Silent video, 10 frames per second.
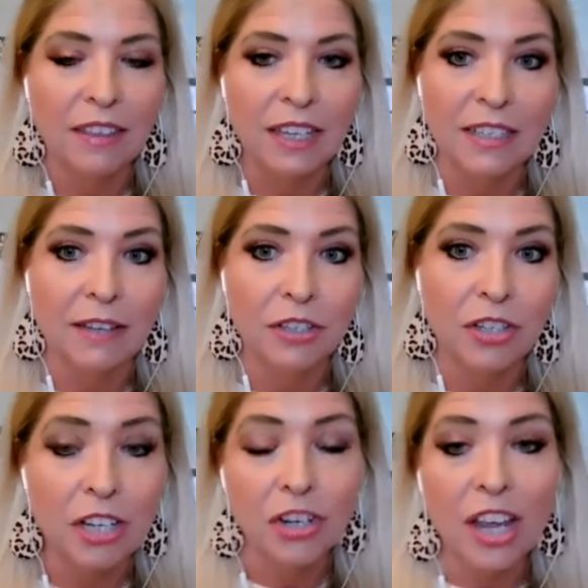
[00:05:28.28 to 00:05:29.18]
things have to
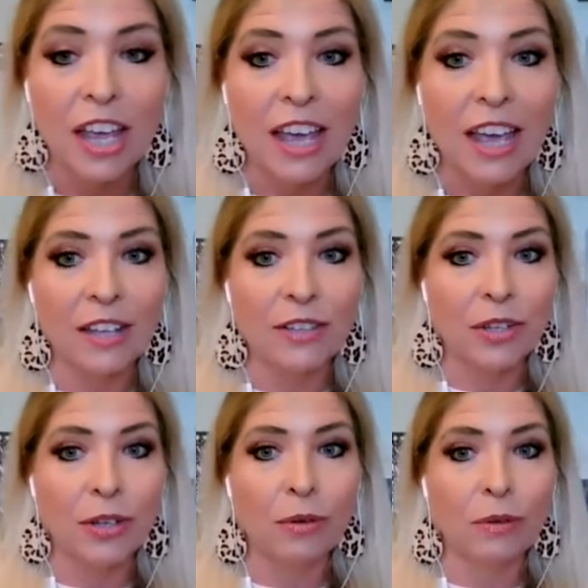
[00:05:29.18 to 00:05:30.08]
change. And
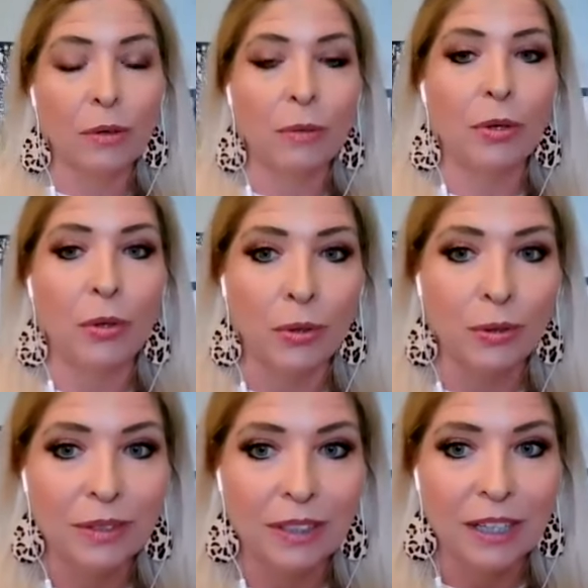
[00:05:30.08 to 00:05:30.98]
so lo and
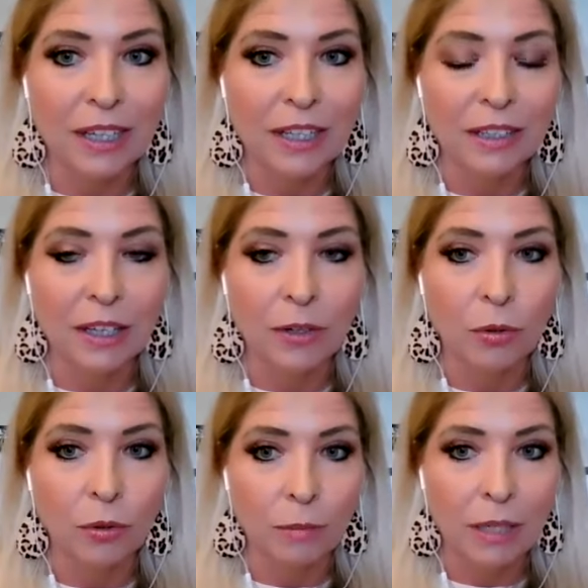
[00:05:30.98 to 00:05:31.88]
behold, God got a
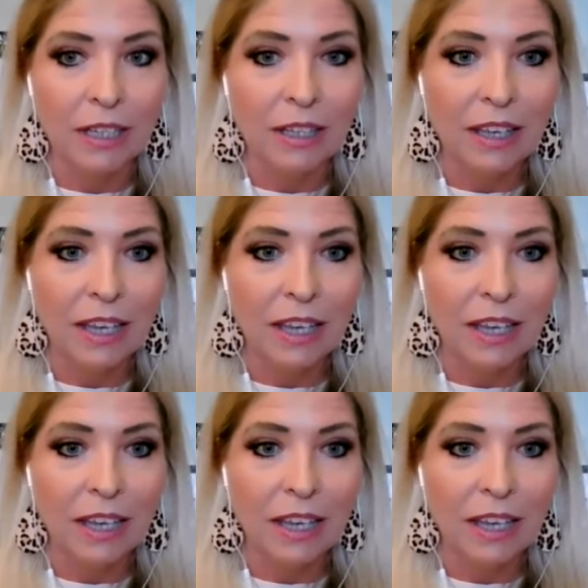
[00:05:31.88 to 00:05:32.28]
hold of me.